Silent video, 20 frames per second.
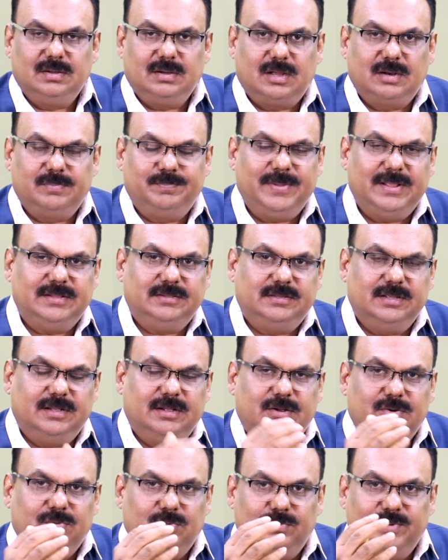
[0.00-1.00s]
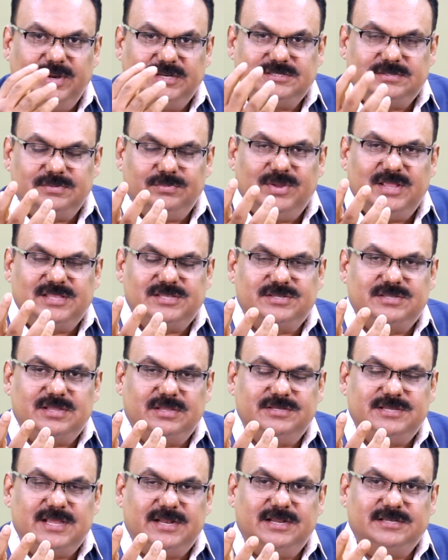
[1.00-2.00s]
Arpit, uh, which which
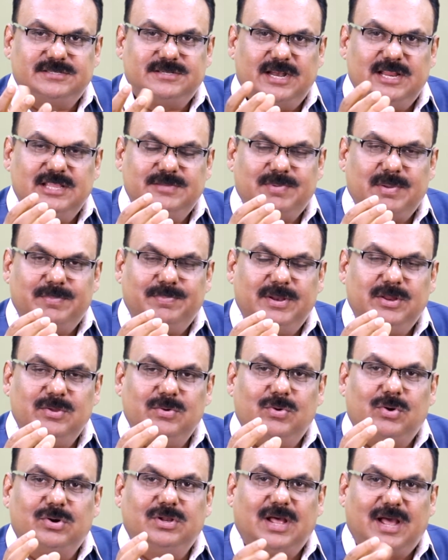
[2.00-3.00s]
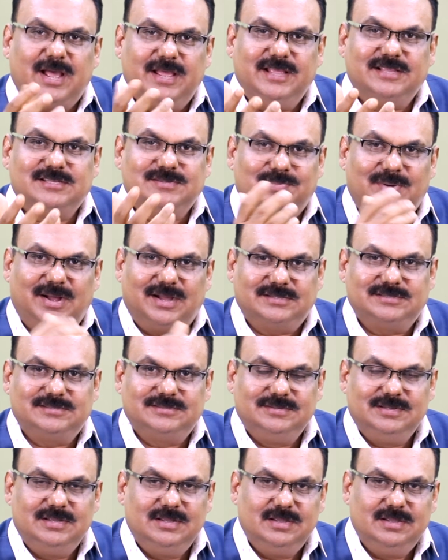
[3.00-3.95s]
general studies paper you got the highest marks?